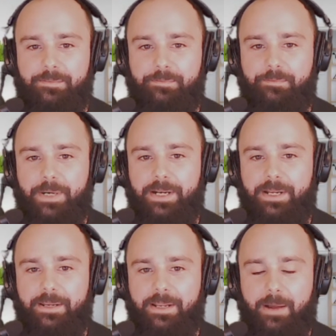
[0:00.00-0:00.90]

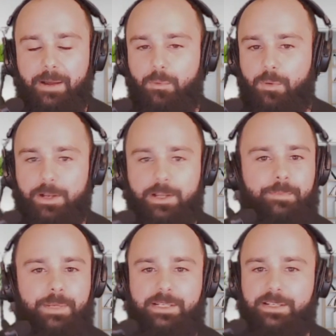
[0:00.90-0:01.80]
but we're going
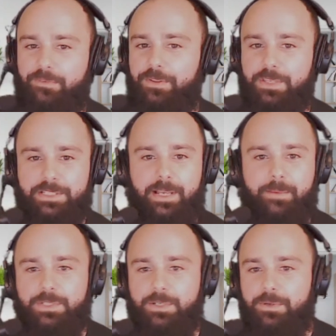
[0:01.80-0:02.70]
to be different this
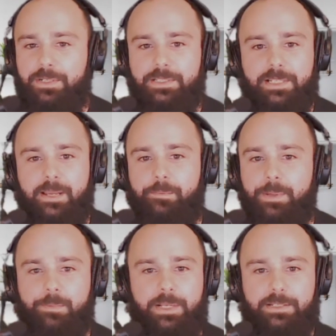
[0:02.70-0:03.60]
episode and skip
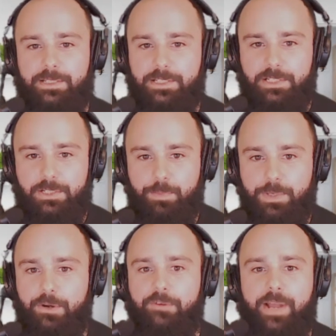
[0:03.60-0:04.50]
it because this is
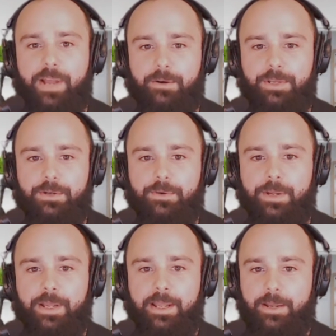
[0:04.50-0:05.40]
pure value
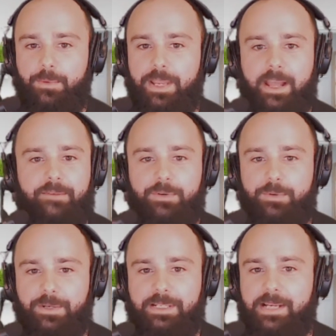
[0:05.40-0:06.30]
and we haven't
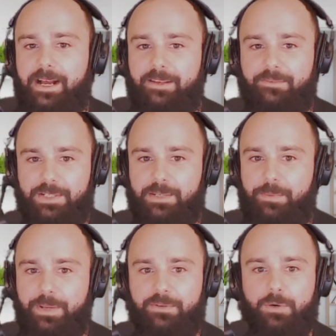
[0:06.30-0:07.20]
really dived into
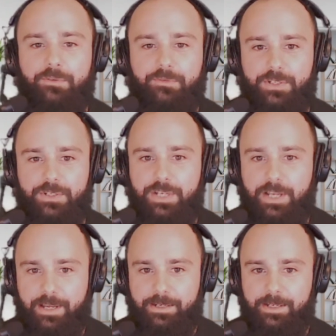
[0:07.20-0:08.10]
Pink Goldfish yet.